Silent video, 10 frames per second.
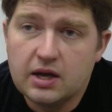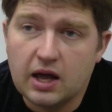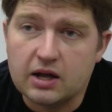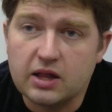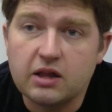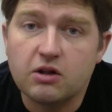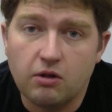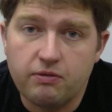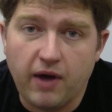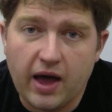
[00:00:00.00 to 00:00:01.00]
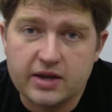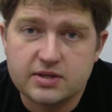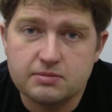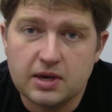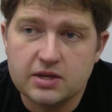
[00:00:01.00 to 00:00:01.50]
A clinical
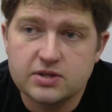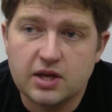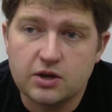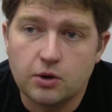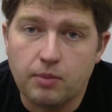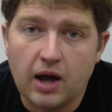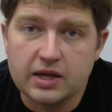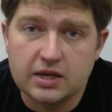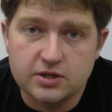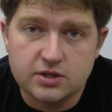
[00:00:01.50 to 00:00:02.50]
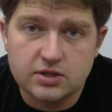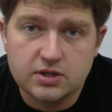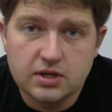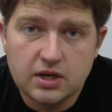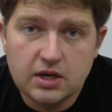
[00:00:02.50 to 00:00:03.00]
fast means that your body is
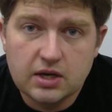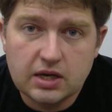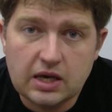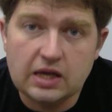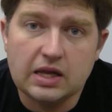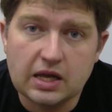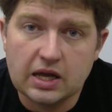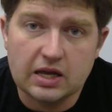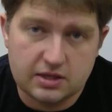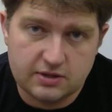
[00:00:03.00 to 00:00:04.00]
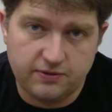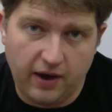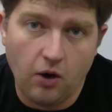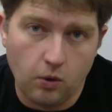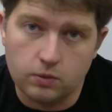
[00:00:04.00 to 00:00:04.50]
eating its
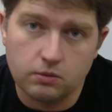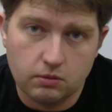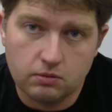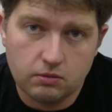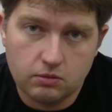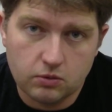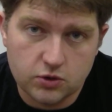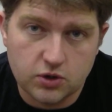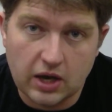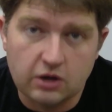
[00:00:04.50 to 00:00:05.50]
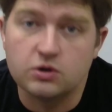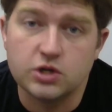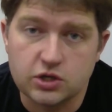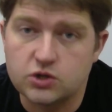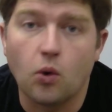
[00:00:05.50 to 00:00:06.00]
own
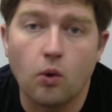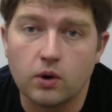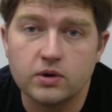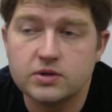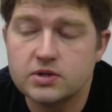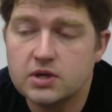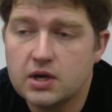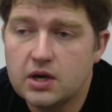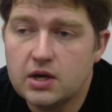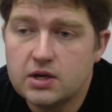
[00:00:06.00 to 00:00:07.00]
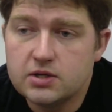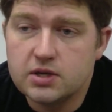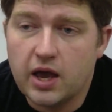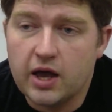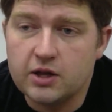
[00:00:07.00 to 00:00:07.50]
energy stores,
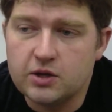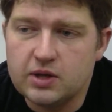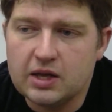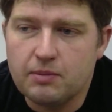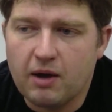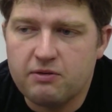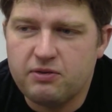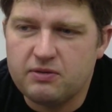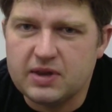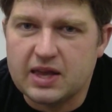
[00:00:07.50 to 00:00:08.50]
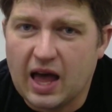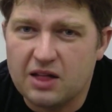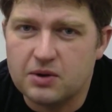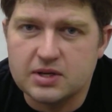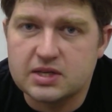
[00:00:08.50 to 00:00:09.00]
and you need about 50
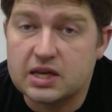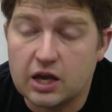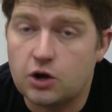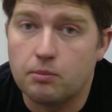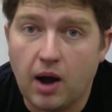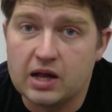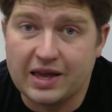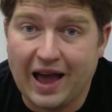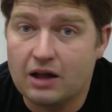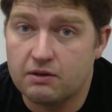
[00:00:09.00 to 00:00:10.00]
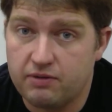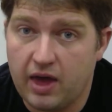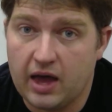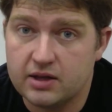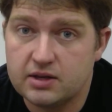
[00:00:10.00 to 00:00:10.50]
calories to kick your body out of
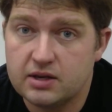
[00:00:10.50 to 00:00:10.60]
that.